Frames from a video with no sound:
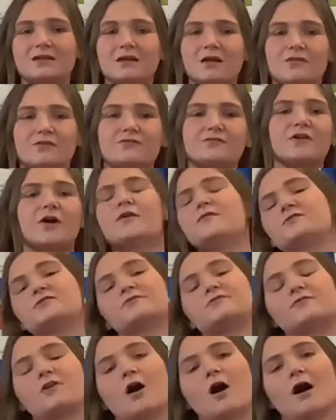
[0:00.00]
the 5 to
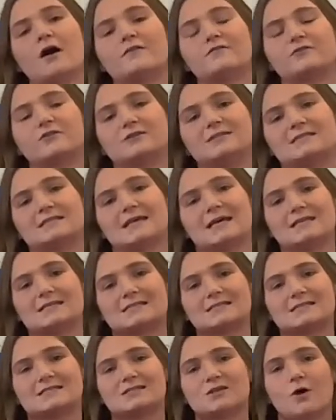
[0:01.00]
5
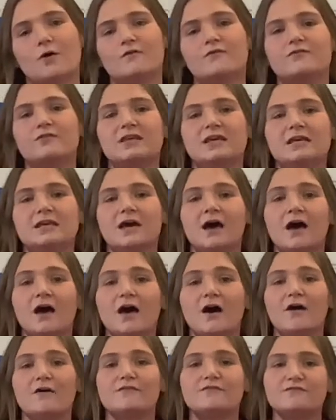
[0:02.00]
consists of the
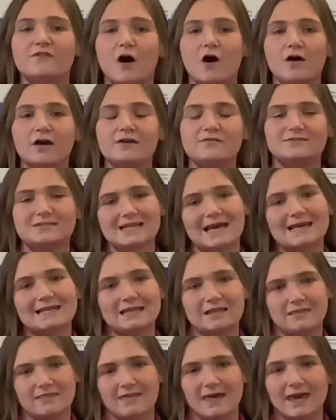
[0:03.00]
5 daily
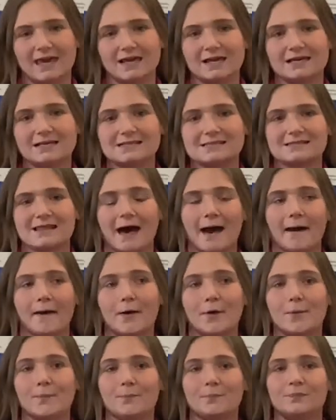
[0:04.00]
things that
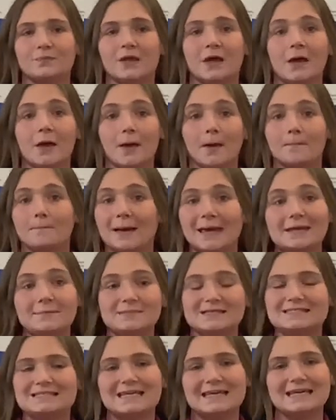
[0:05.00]
babies
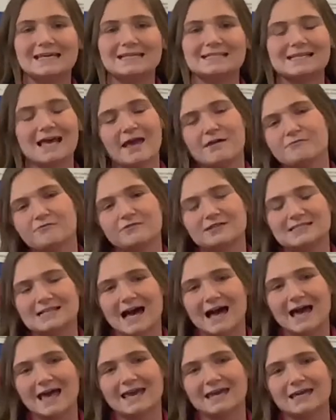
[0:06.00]
need every
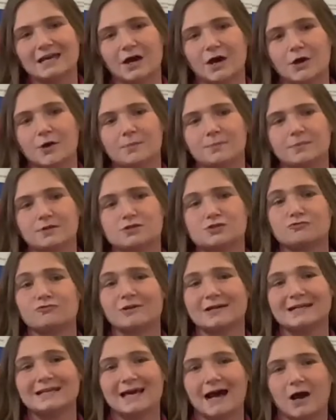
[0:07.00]
day to
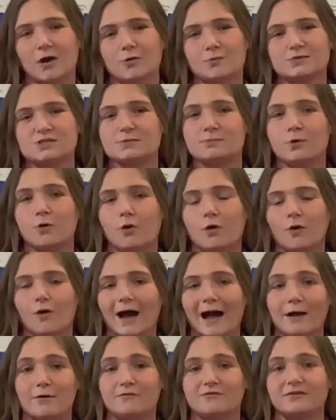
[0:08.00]
really help support
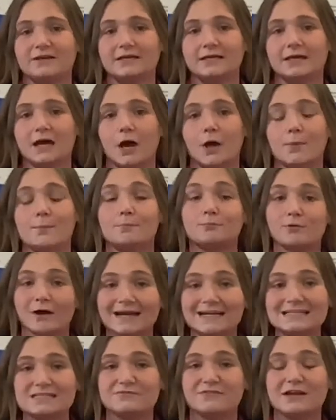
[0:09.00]
healthy brain
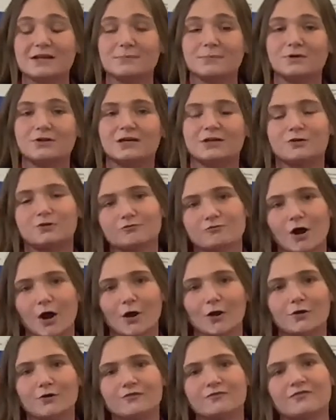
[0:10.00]
development and
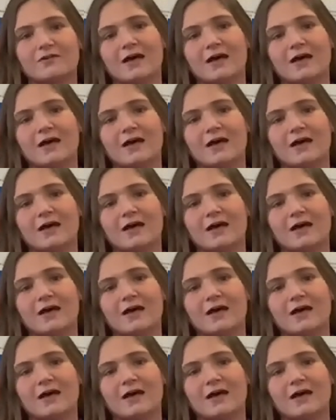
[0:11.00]
growth,